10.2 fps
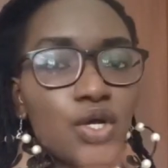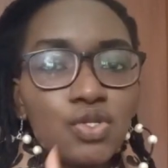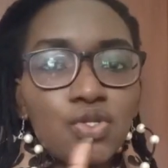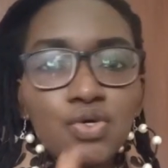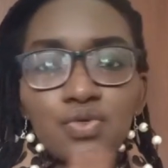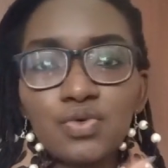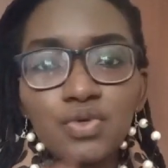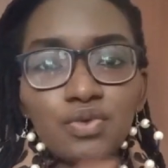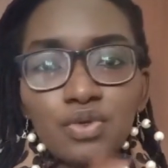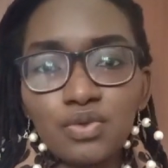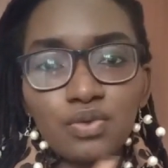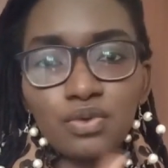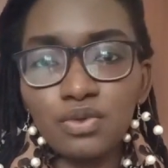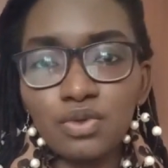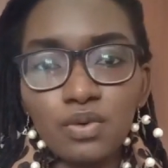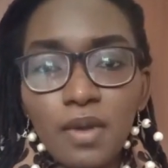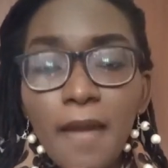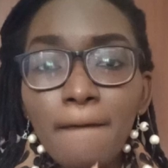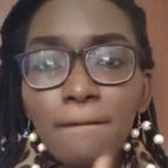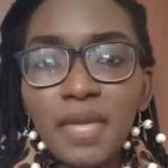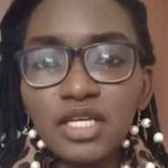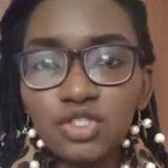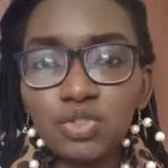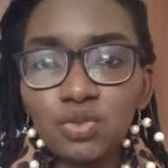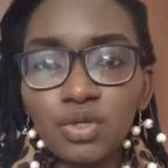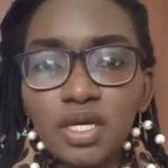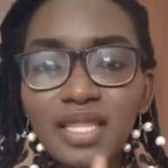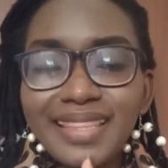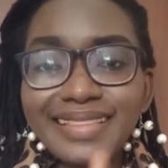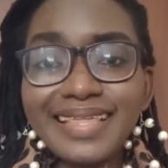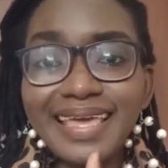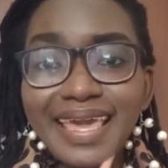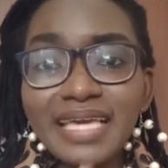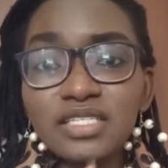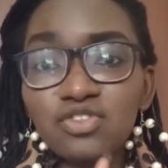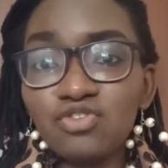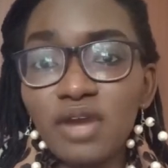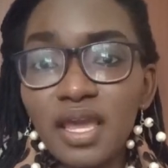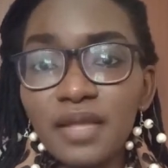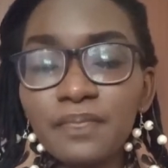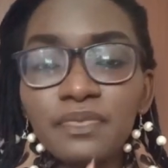No, no, no, no, no, no, no. Make sure that the hair is dry.